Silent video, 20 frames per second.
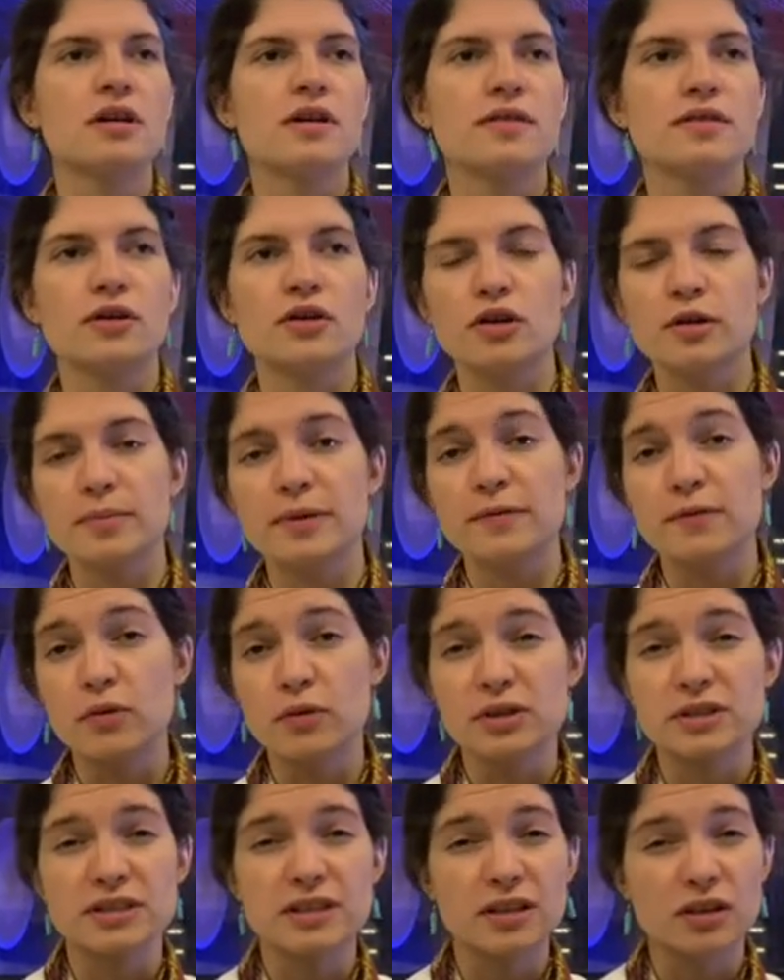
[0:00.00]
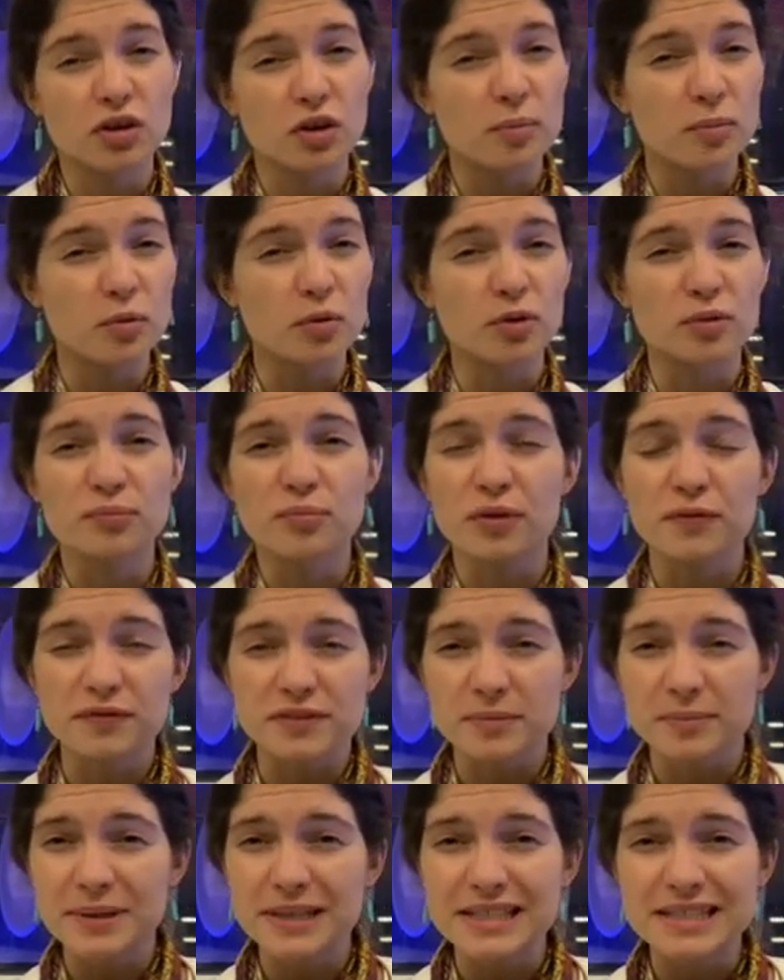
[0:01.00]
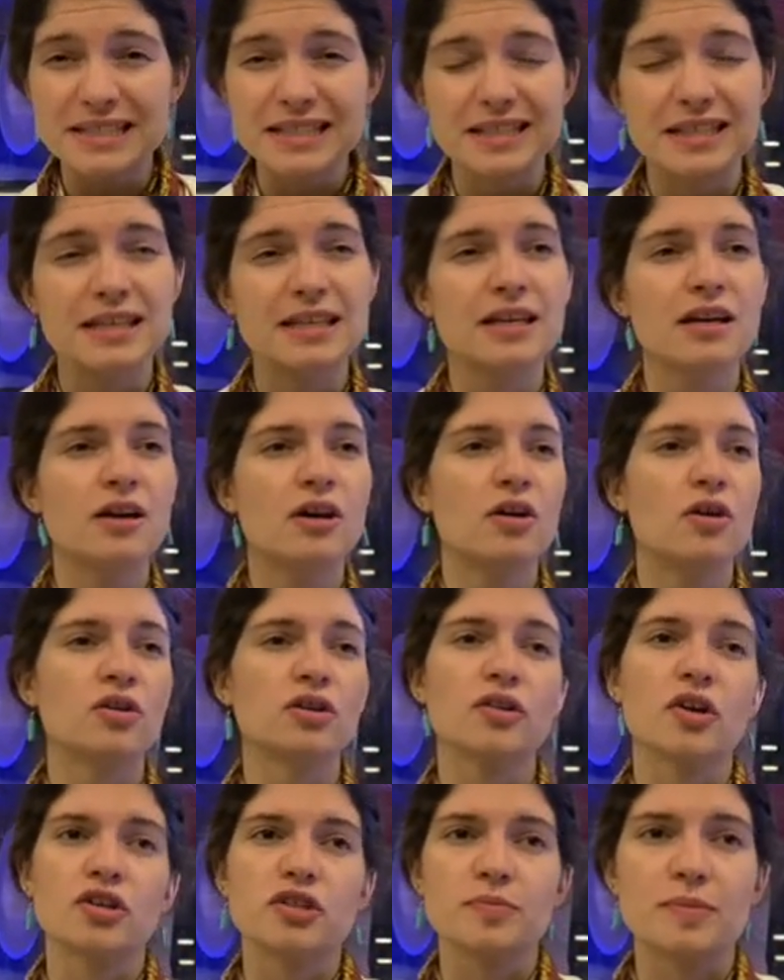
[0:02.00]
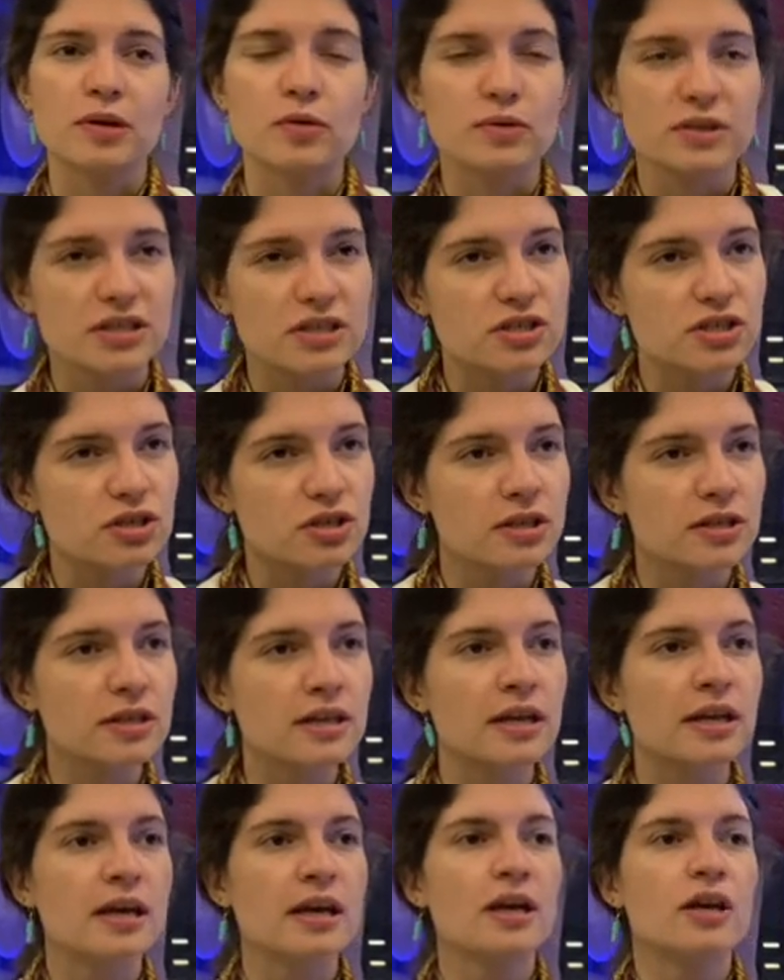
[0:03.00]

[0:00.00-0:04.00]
They're going to be focusing a lot more on profitability, on customer acquisition.